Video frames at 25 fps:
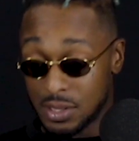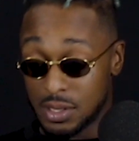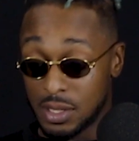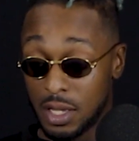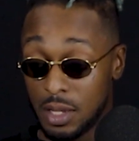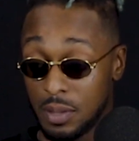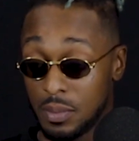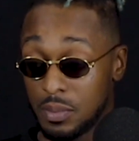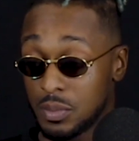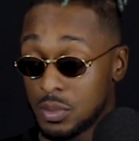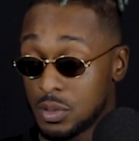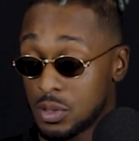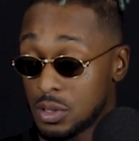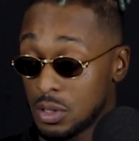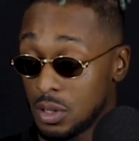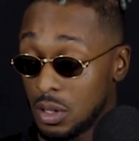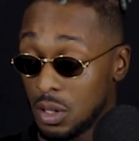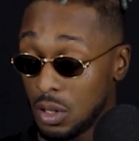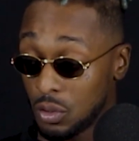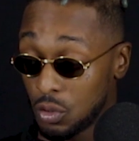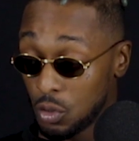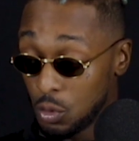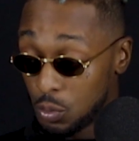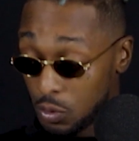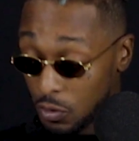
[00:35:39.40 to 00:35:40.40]
stems a
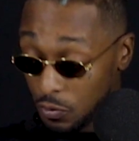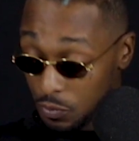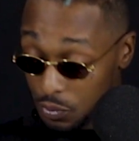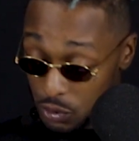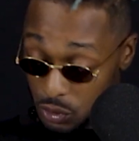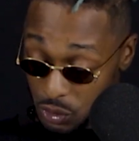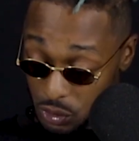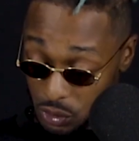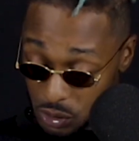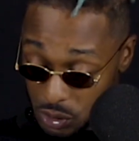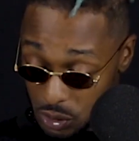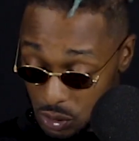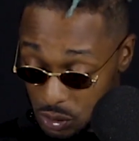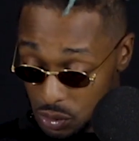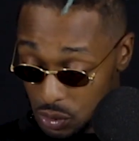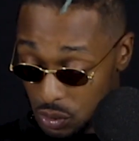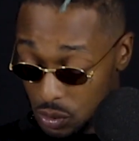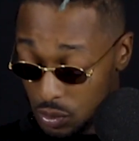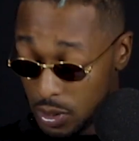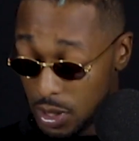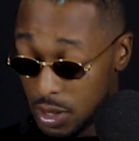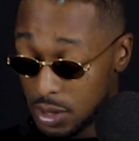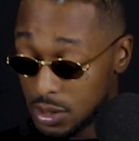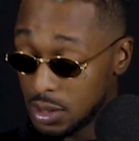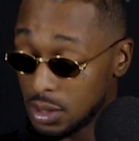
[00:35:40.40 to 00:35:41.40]
group of producers who
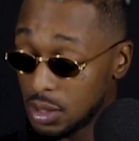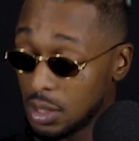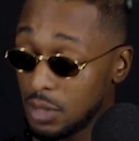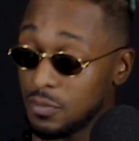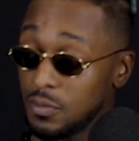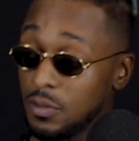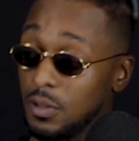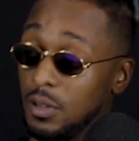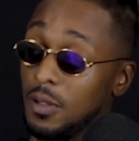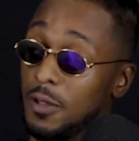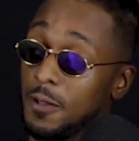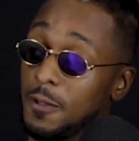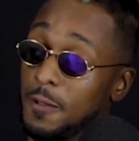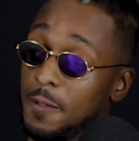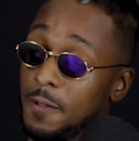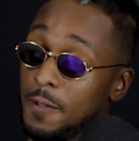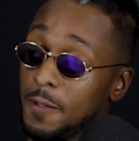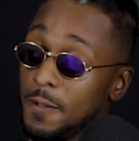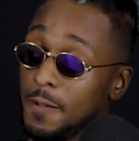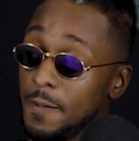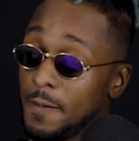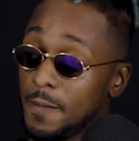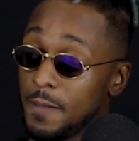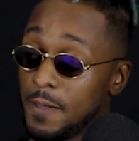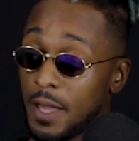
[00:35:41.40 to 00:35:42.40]
work together.
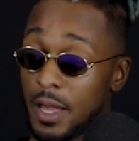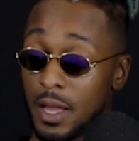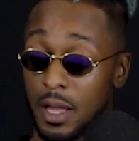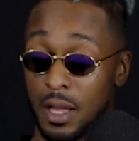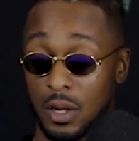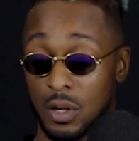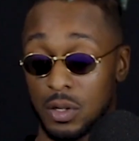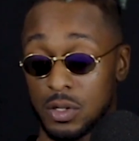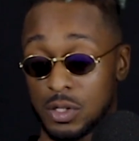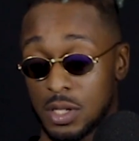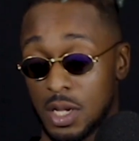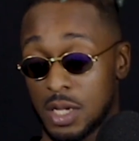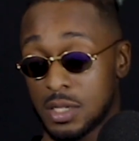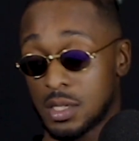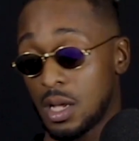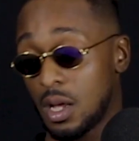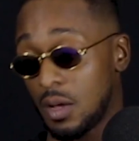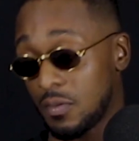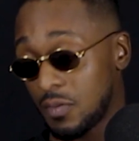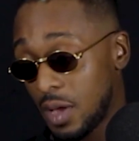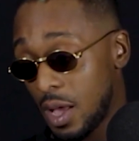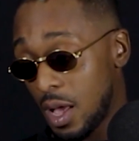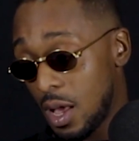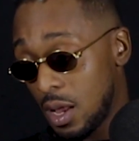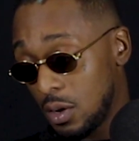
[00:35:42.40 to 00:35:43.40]
Like, because that's how
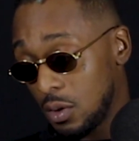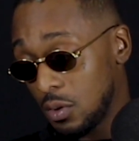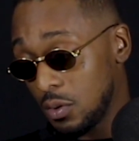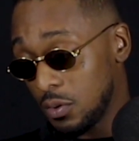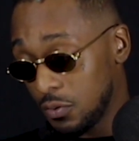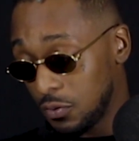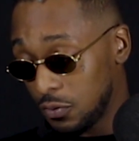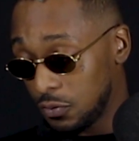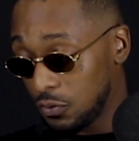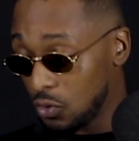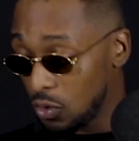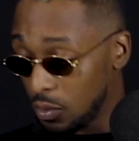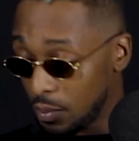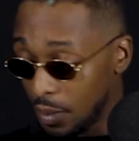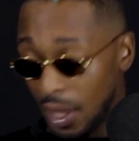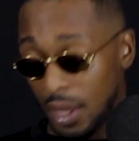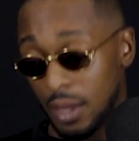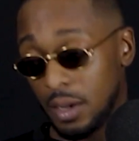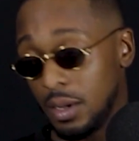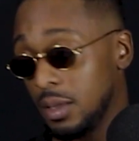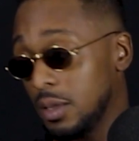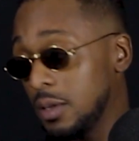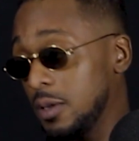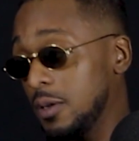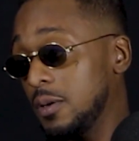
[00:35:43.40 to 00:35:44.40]
I've kind of
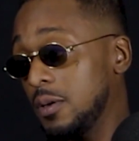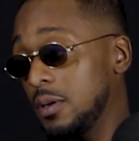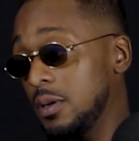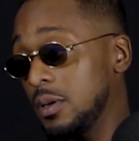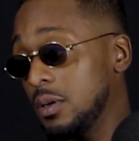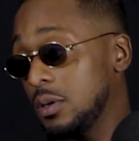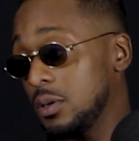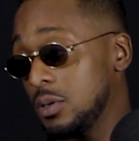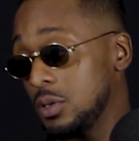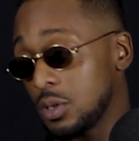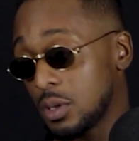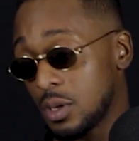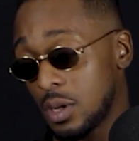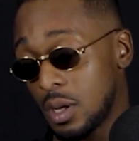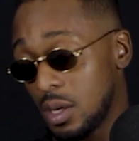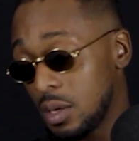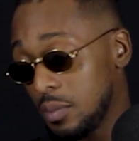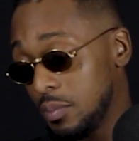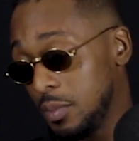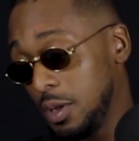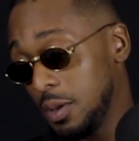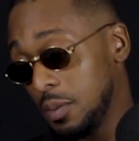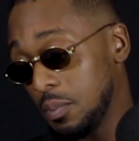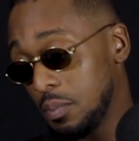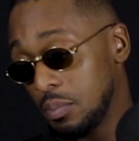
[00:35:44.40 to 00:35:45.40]
formatted it. Do you know what I
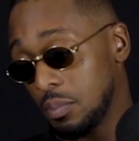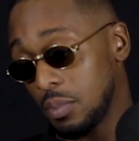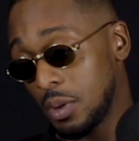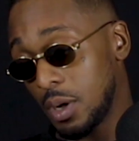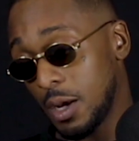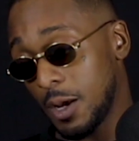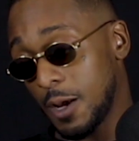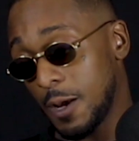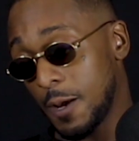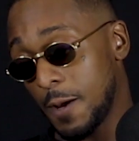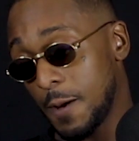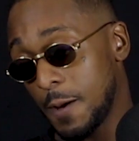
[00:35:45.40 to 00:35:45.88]
mean? But